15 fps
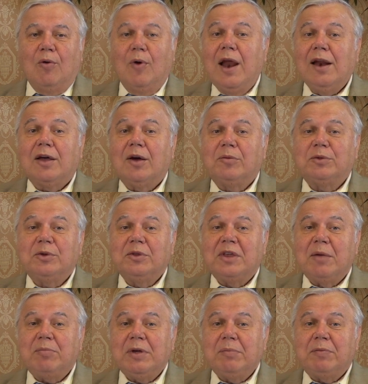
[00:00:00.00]
welcome to
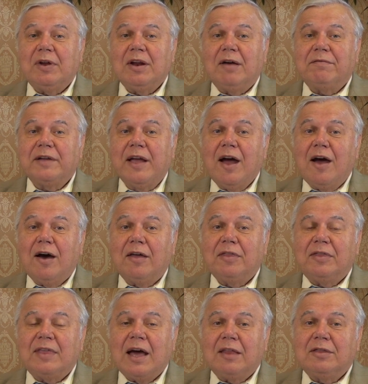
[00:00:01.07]
the people of
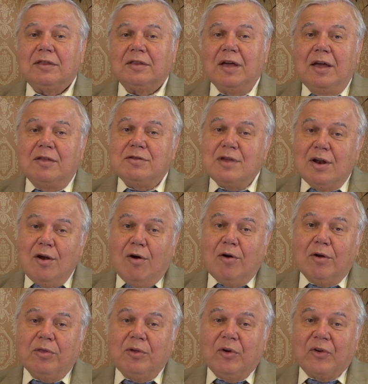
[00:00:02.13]
God that the
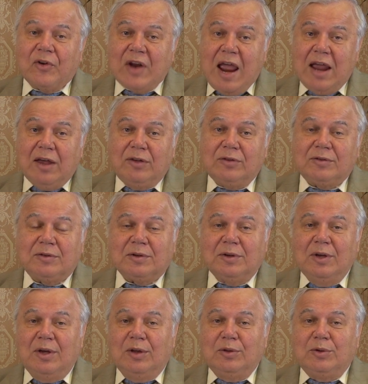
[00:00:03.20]
Lord raised
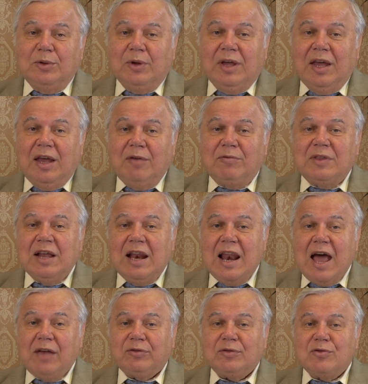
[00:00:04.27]
to give the
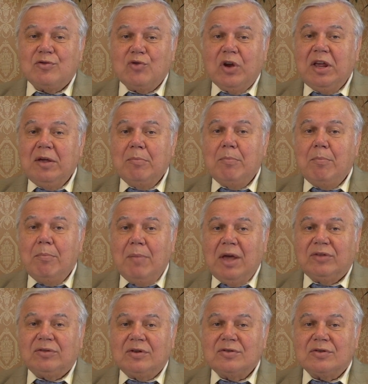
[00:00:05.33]
last three
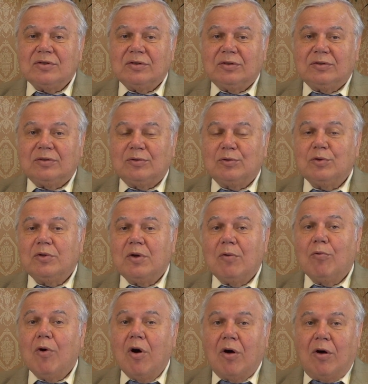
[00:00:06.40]
messages to
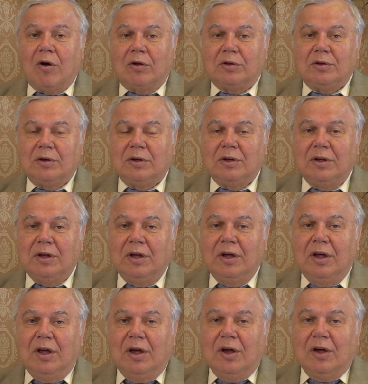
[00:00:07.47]
the world
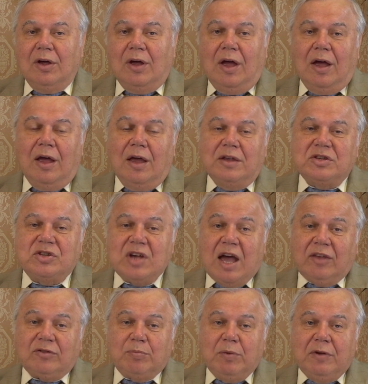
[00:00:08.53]

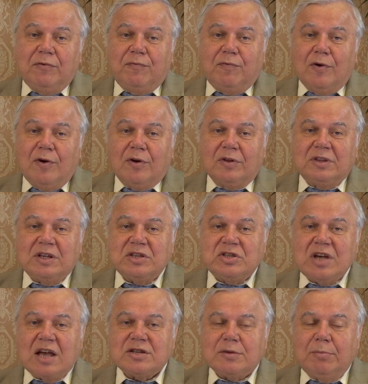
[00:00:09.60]
just before the
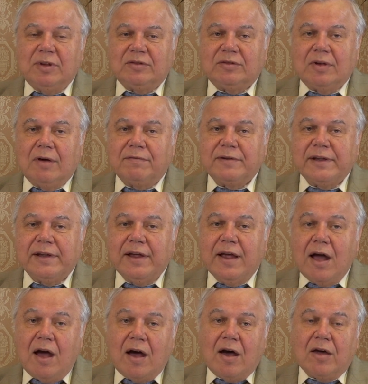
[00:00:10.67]
judgments of
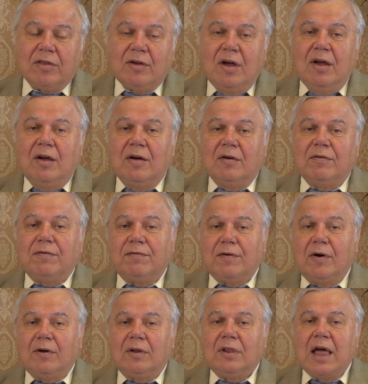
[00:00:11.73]
God
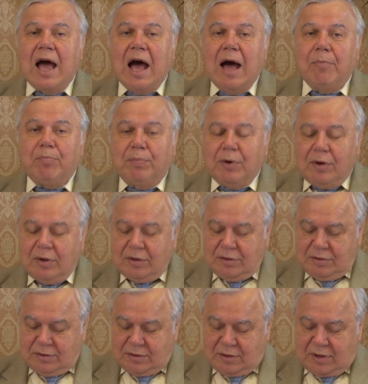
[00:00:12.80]
fall
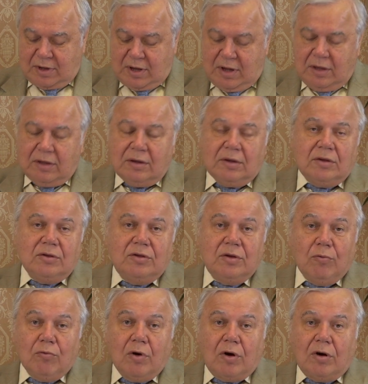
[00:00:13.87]
upon
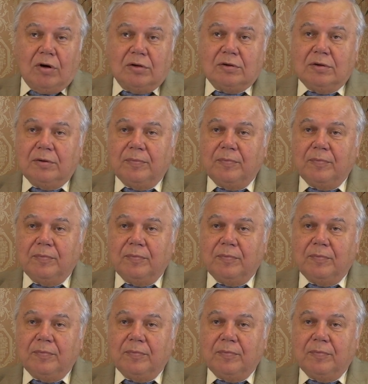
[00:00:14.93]
the world.